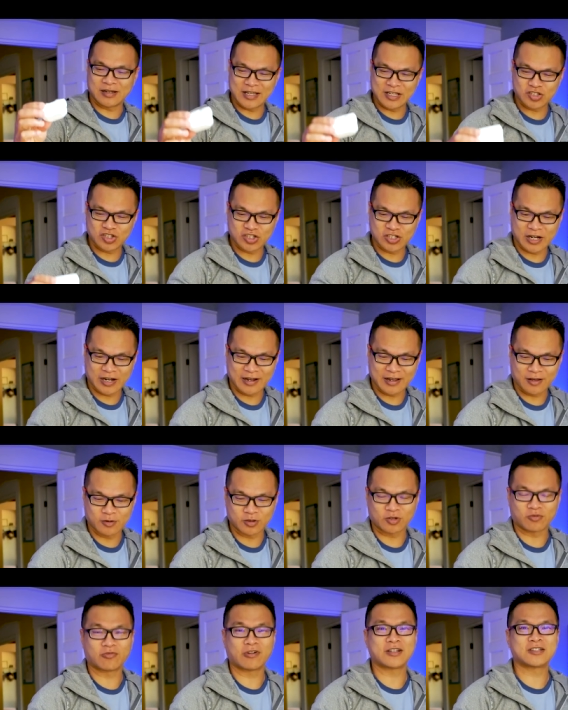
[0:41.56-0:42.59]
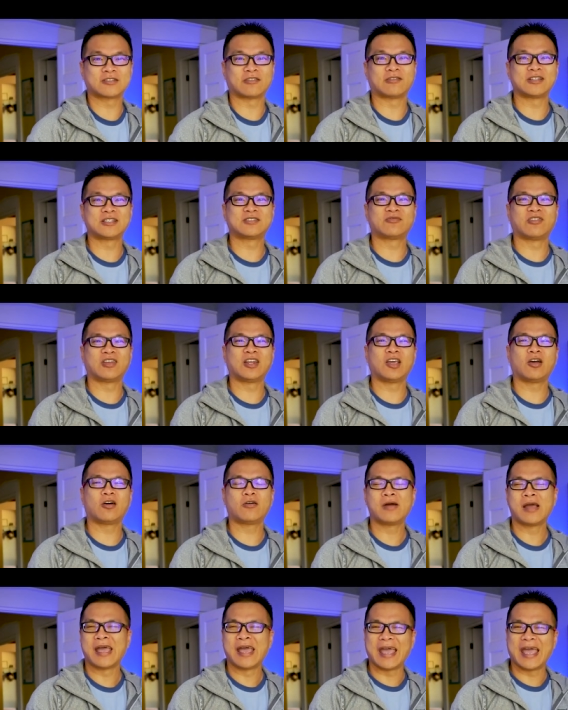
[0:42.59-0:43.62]
let's check out the rest of this video
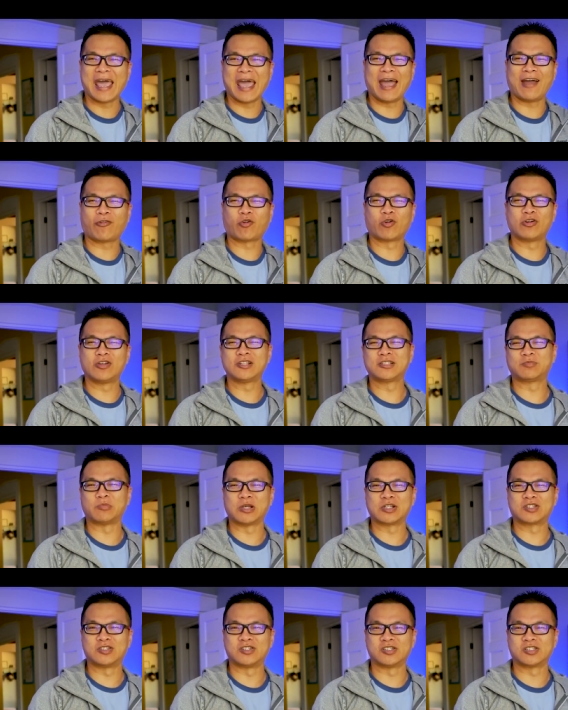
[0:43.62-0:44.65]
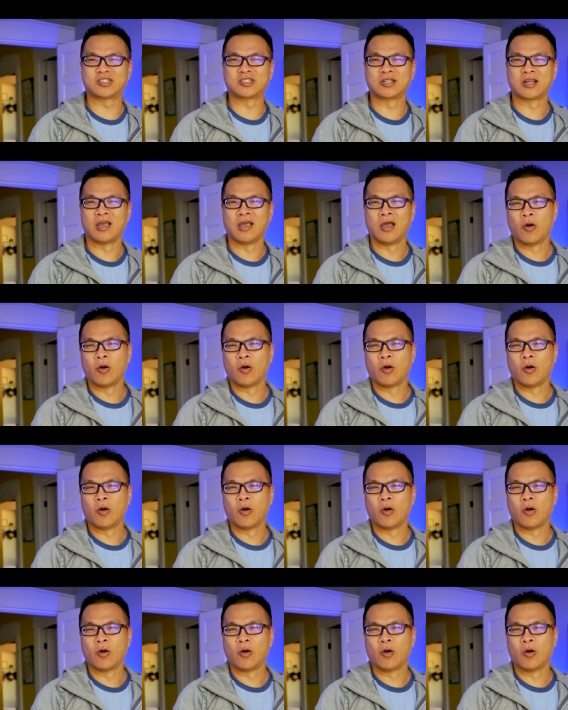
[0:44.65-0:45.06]
after these messages.